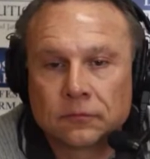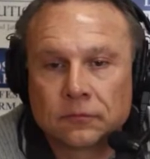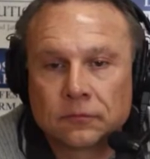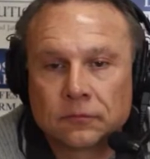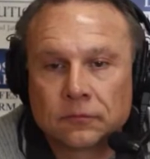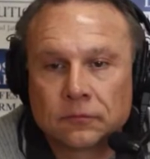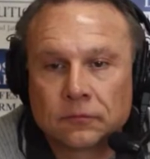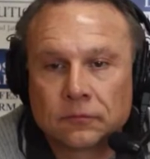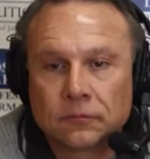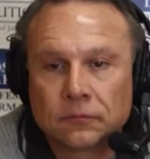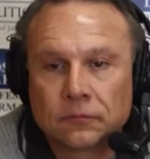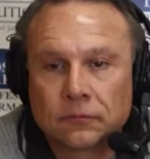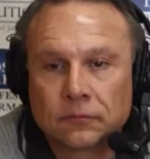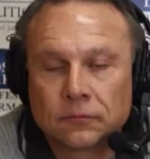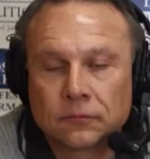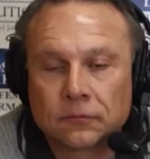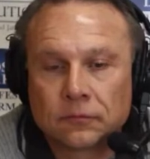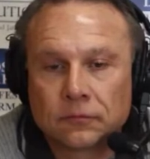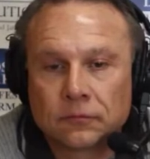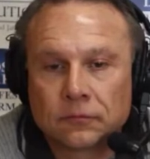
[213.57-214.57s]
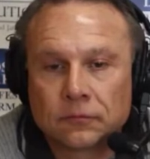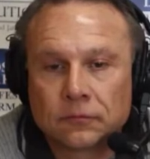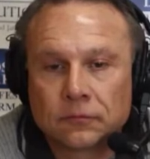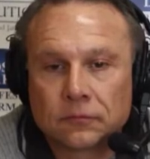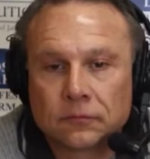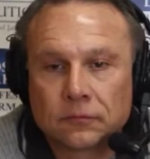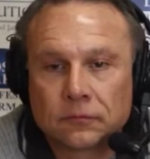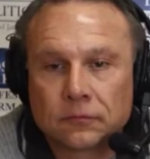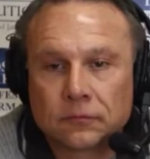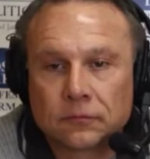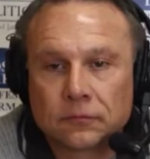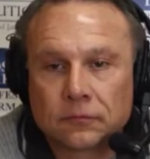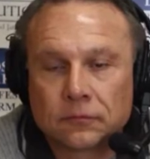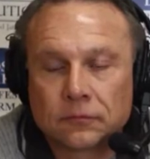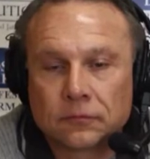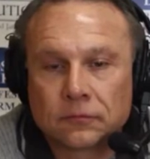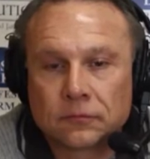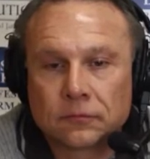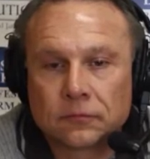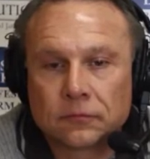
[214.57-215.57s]

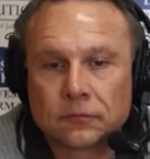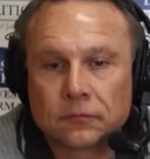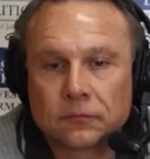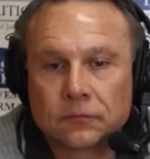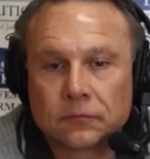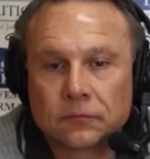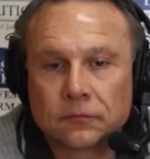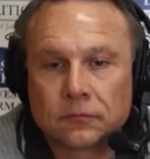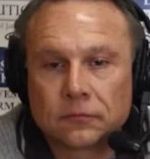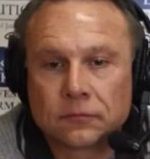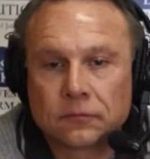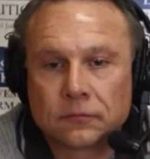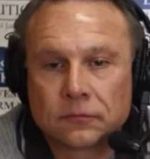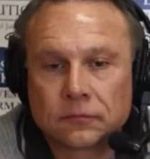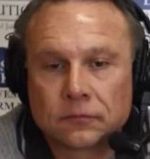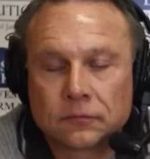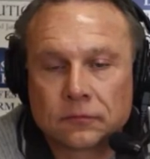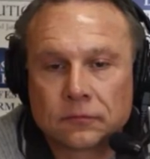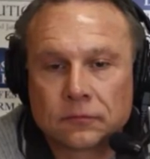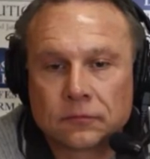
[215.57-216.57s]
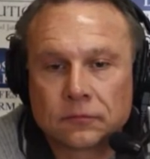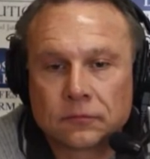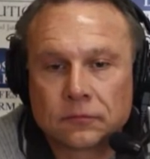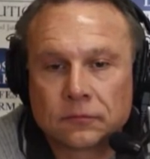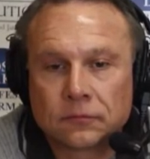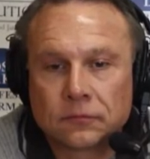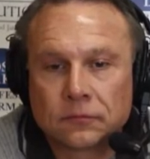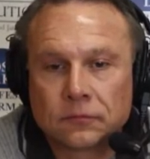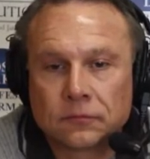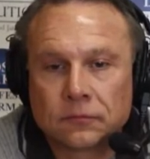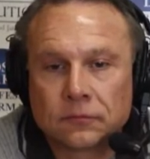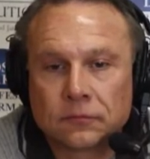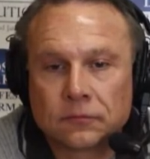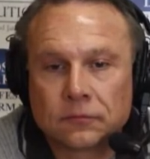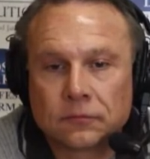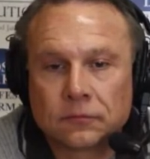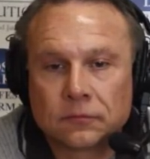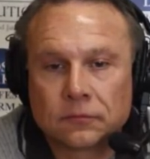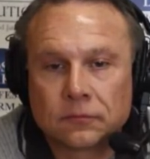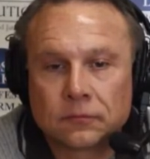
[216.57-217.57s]

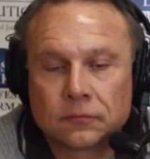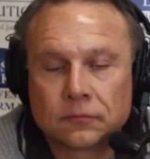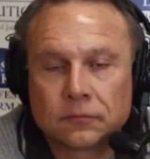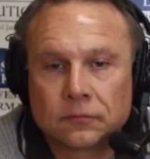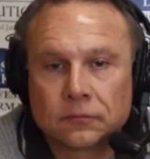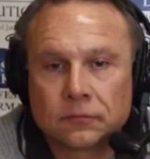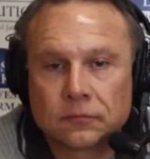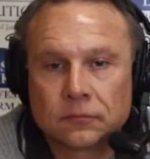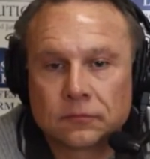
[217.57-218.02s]
This person isn't speaking.